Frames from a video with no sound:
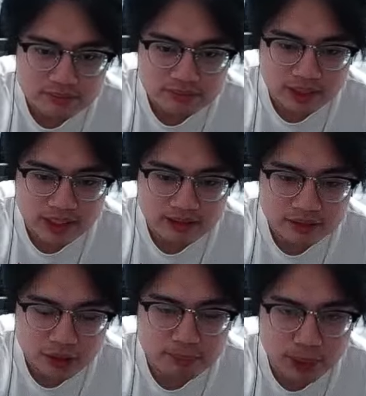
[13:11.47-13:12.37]
Alright,
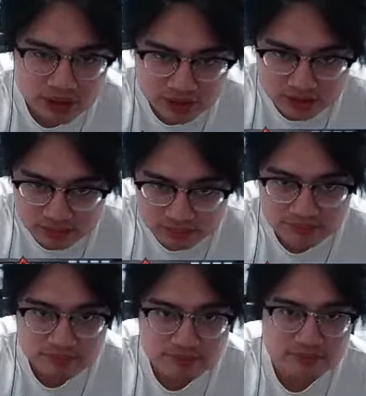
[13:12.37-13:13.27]
good burst.
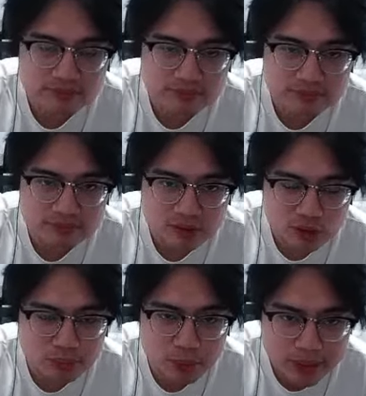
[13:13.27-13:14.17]

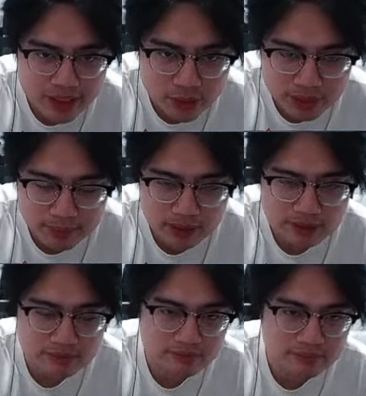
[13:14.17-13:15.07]
Good mobility with a bird.
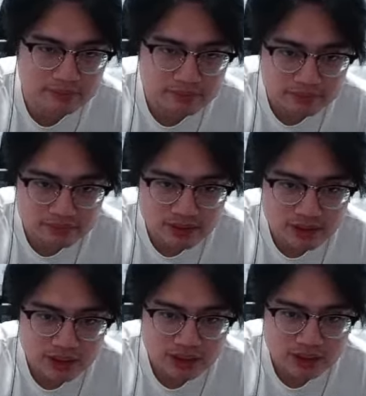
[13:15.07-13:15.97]

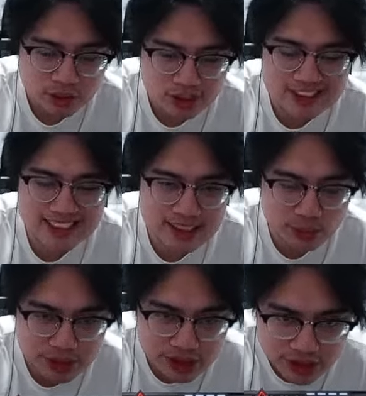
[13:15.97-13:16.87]
Good CC
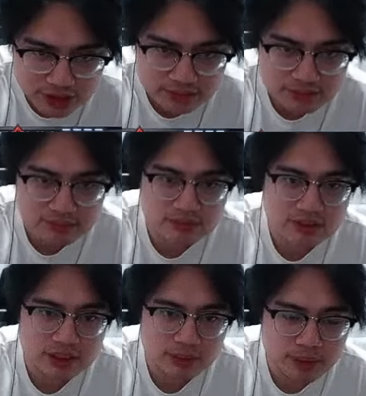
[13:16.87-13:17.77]
with a stun.
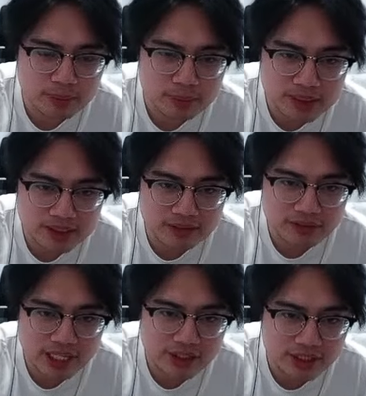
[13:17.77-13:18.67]
Problem is, if you
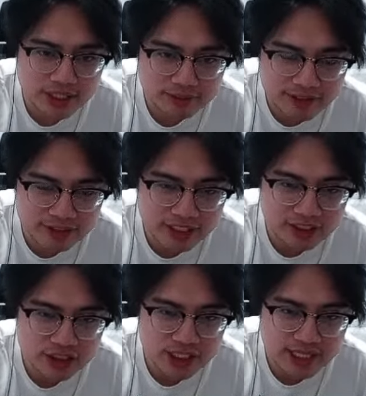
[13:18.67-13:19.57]
get your feather
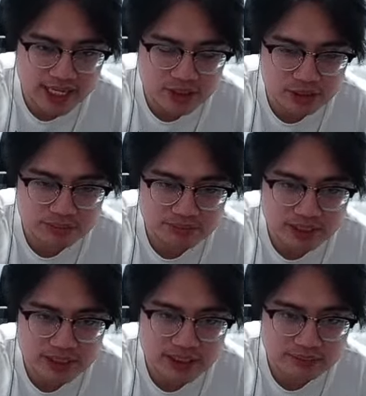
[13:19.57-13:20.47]
airstrike cancelled,
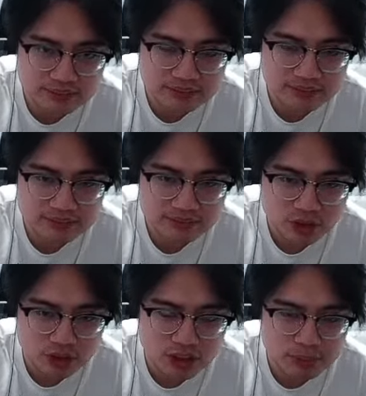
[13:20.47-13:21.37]
that's it.
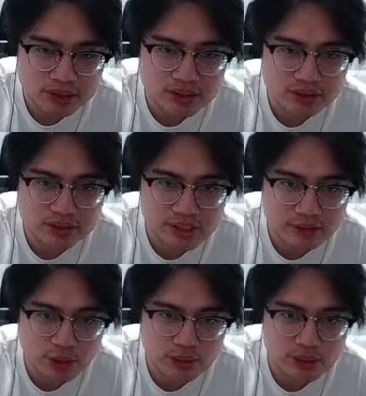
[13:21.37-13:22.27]
You need to position yourself
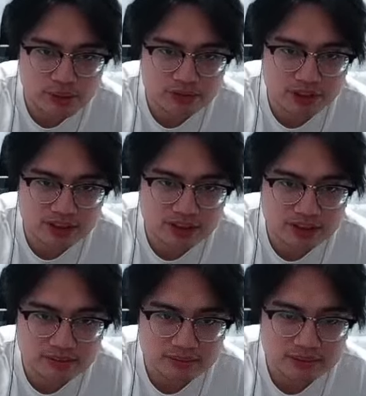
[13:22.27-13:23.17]
quite well with Farsa.
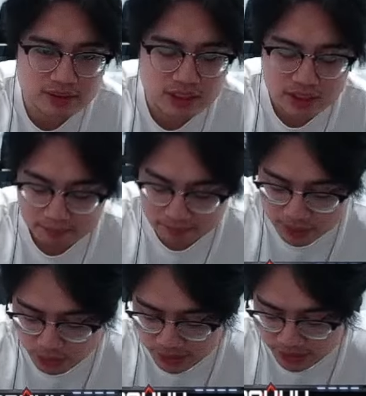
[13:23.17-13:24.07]
But
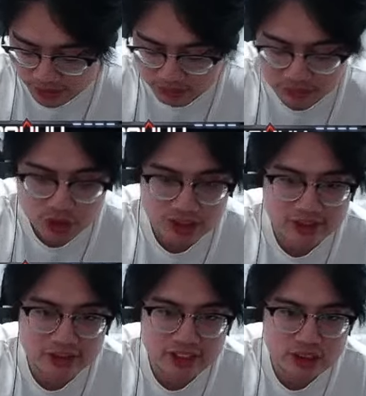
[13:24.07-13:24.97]
he's really good. You could
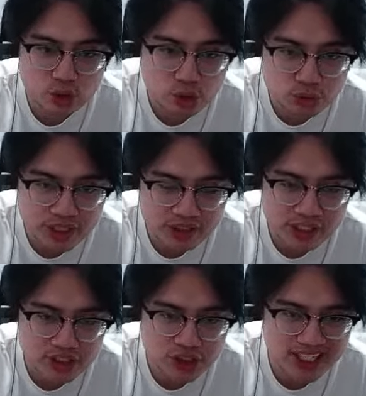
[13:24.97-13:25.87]
literally 2 feather
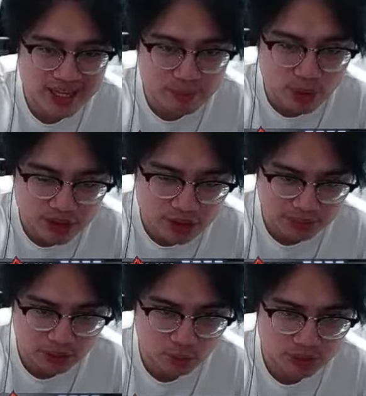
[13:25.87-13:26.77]
airstrike a
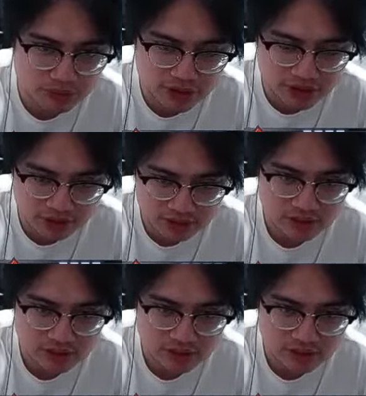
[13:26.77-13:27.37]
marksman with Farsa.